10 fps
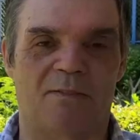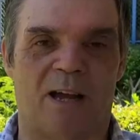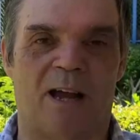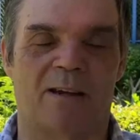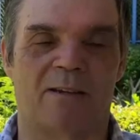
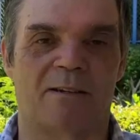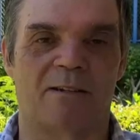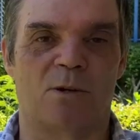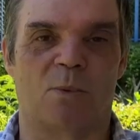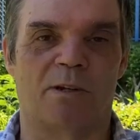Thailand
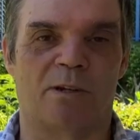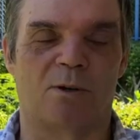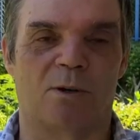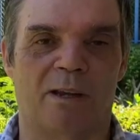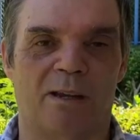and she wanted to
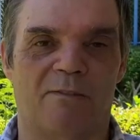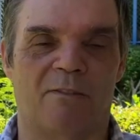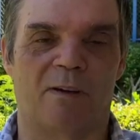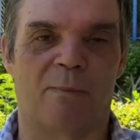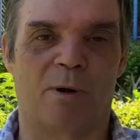go and
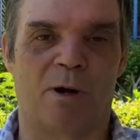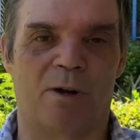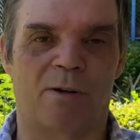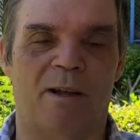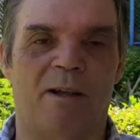live
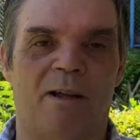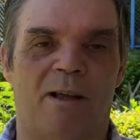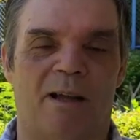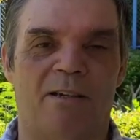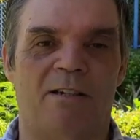abroad,
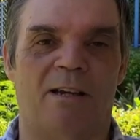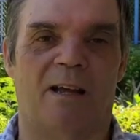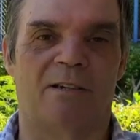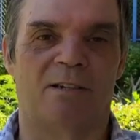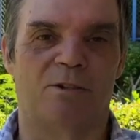and she
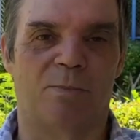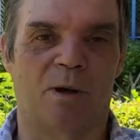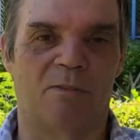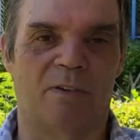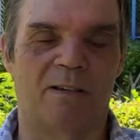had two
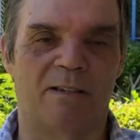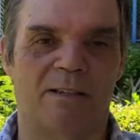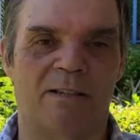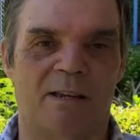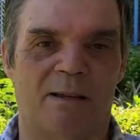boyfriends
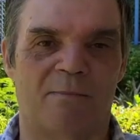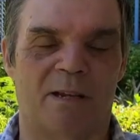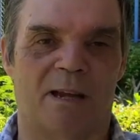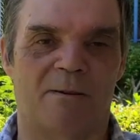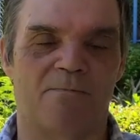at the same
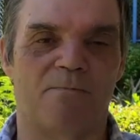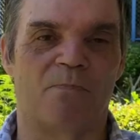time.